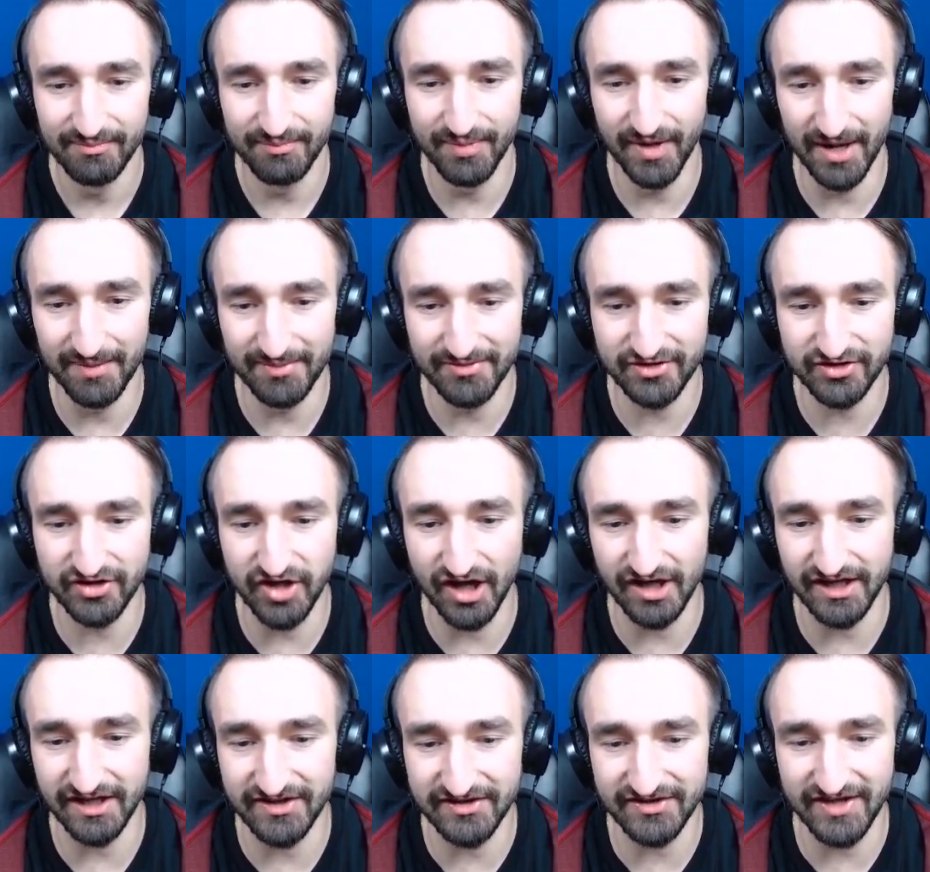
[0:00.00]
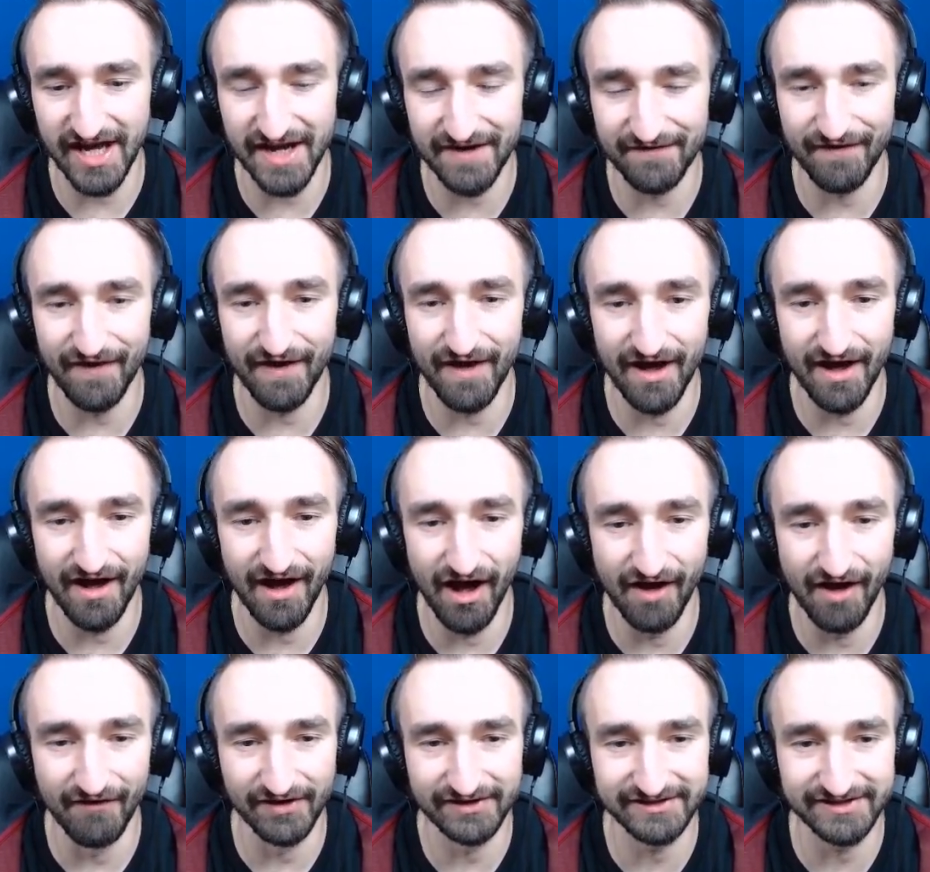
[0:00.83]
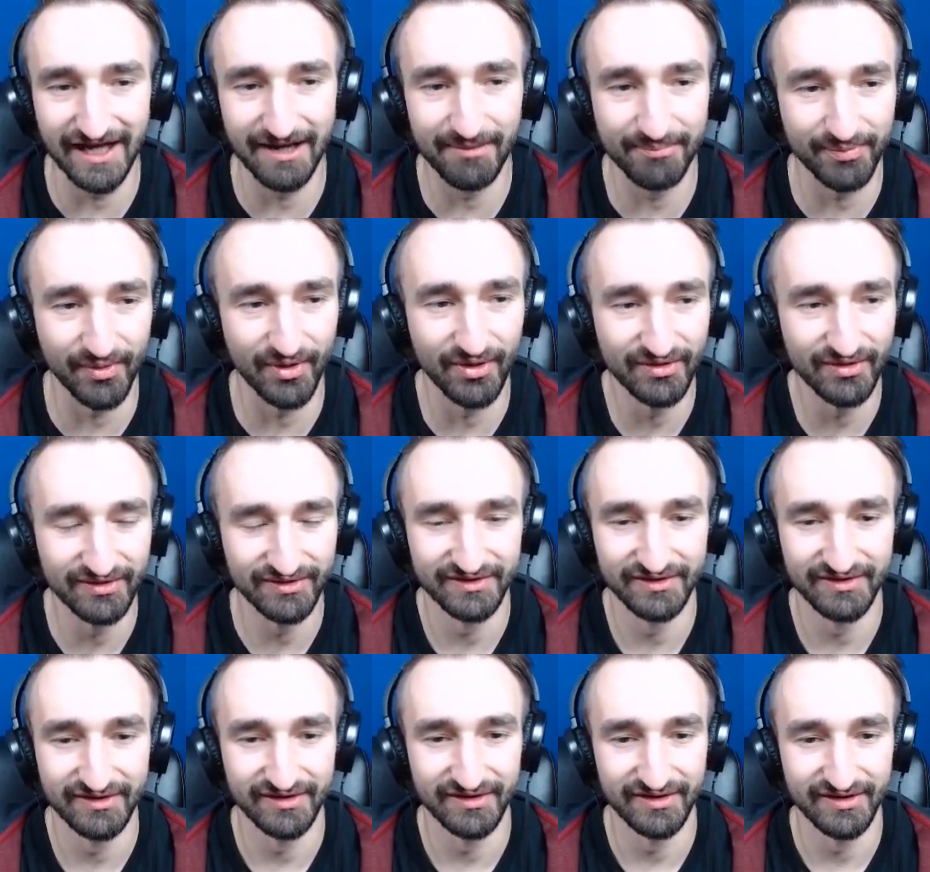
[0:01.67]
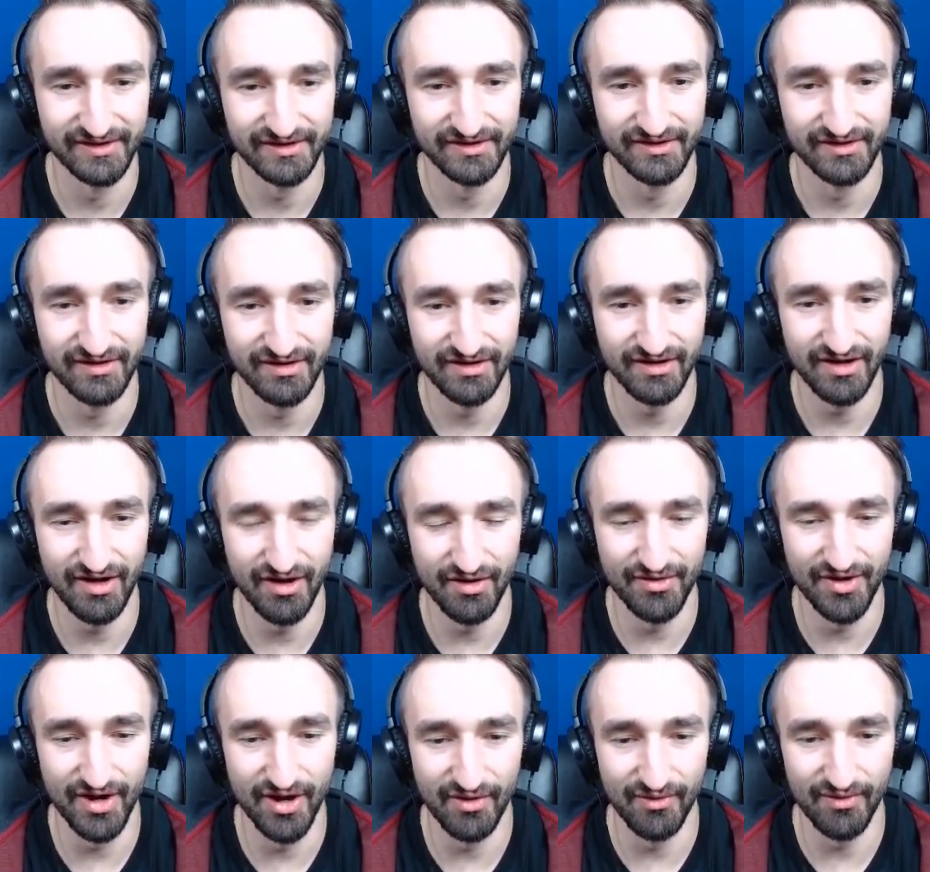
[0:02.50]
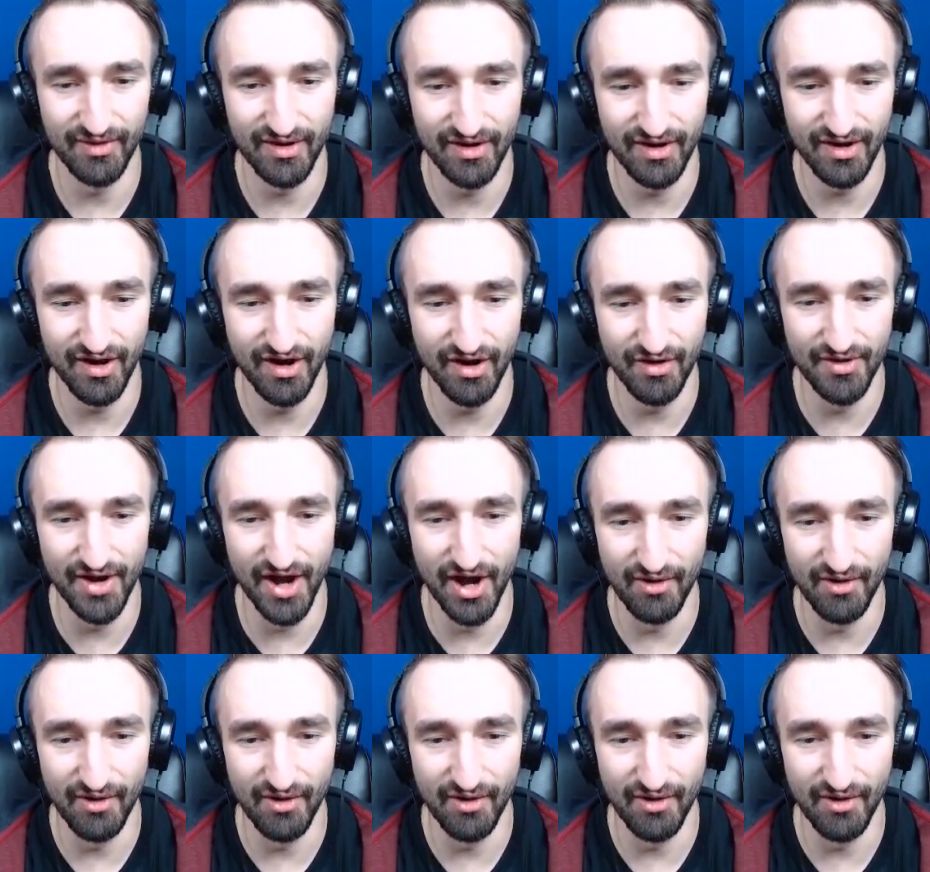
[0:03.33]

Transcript: But I'm stuck inside of a, a, a temple. Oh, oh no. no. Oh